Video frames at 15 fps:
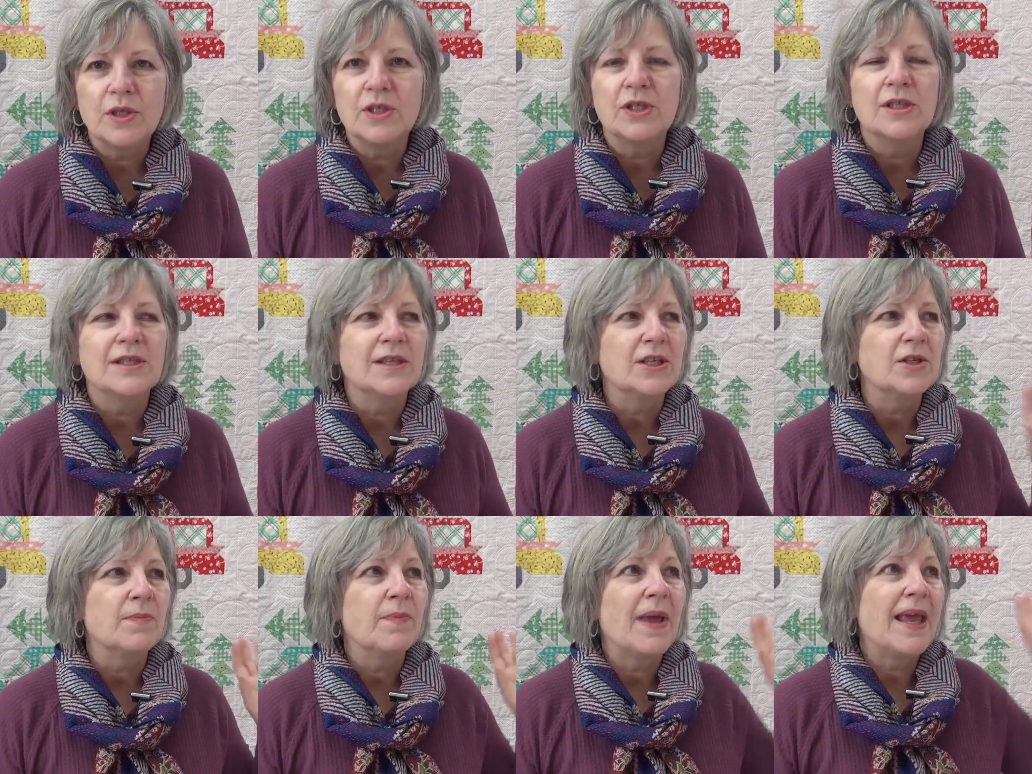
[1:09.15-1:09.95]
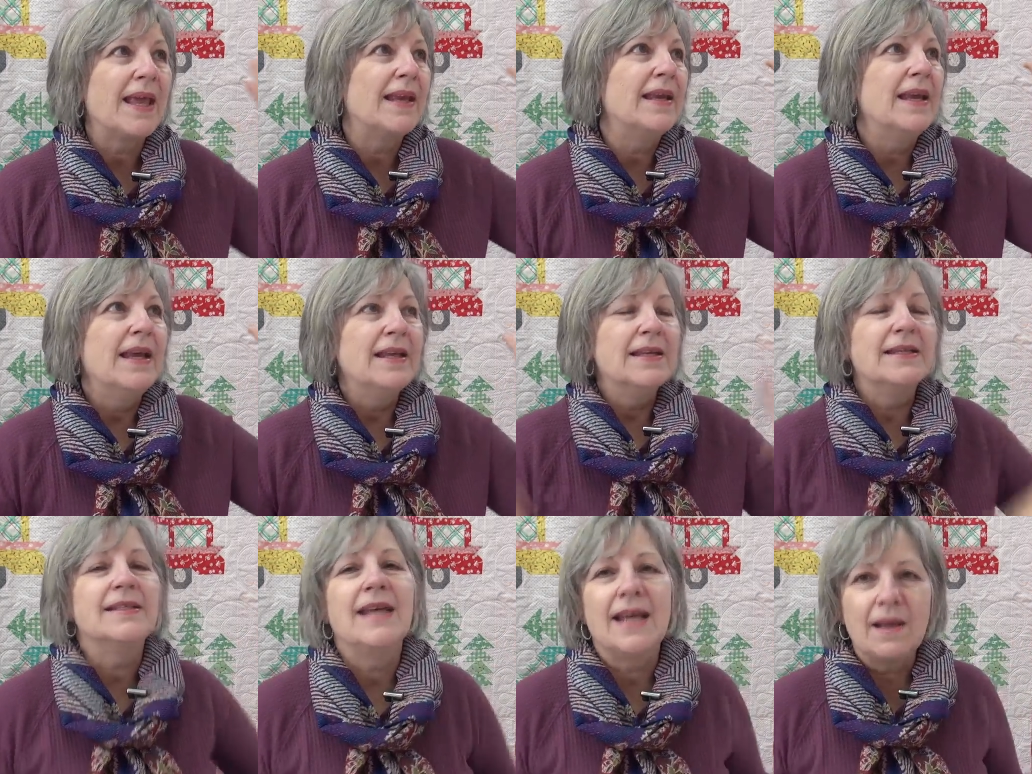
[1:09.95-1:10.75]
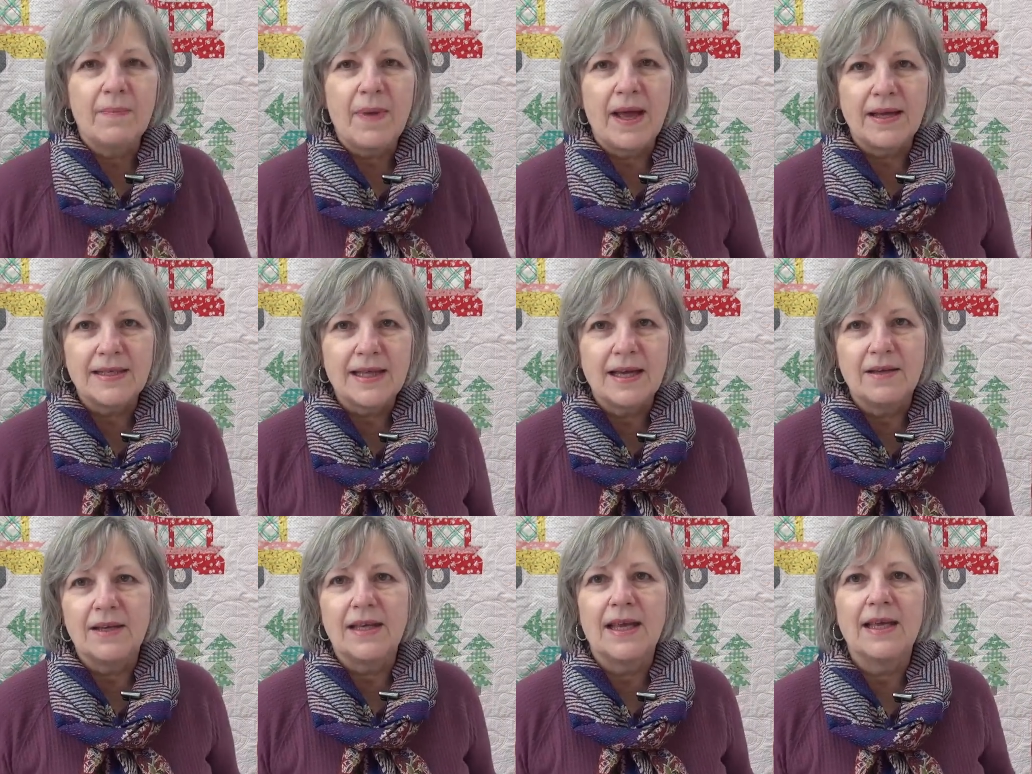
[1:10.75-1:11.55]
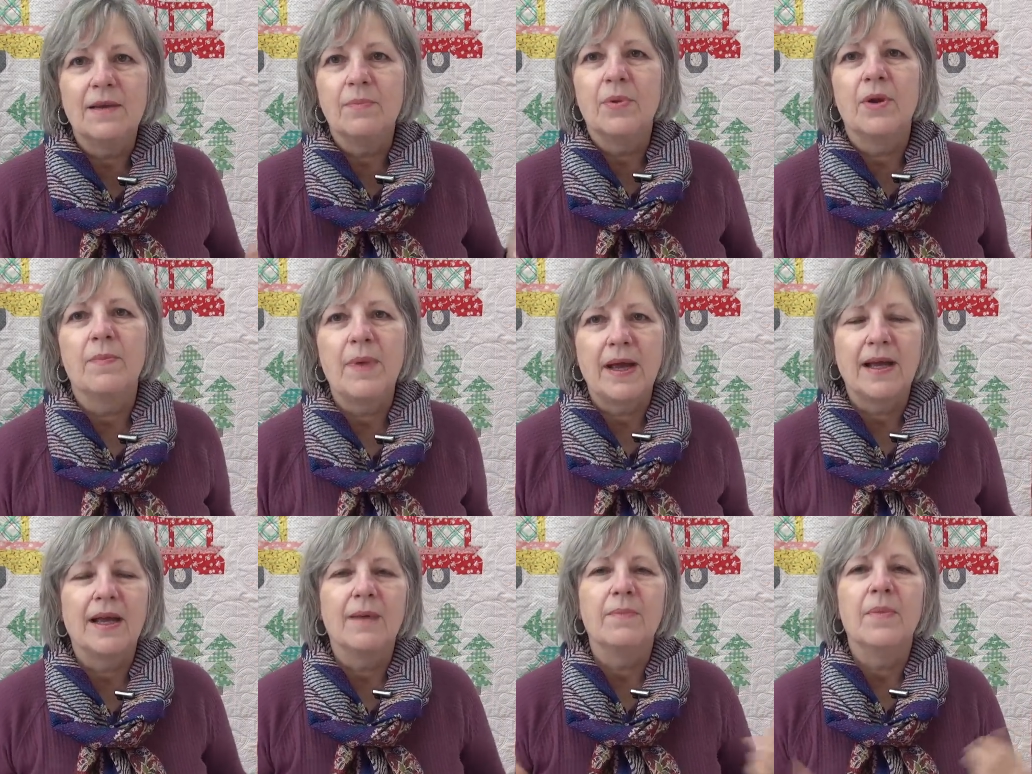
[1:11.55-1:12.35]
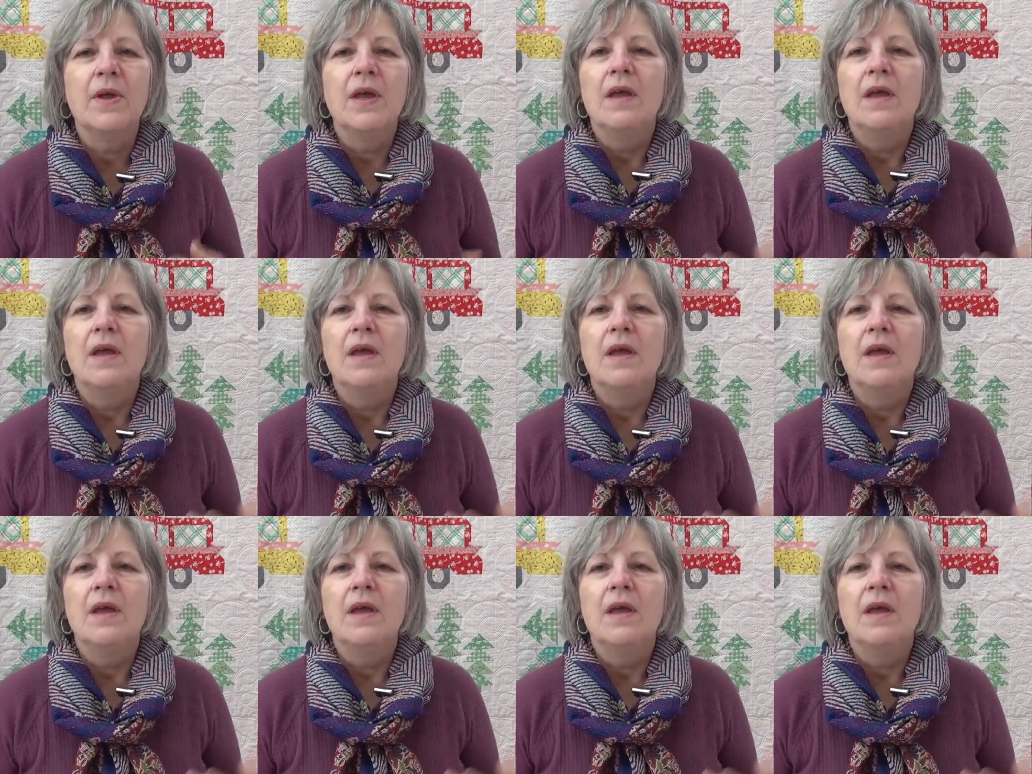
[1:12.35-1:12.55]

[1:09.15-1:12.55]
It's just such a pain to take it back down again and put it back up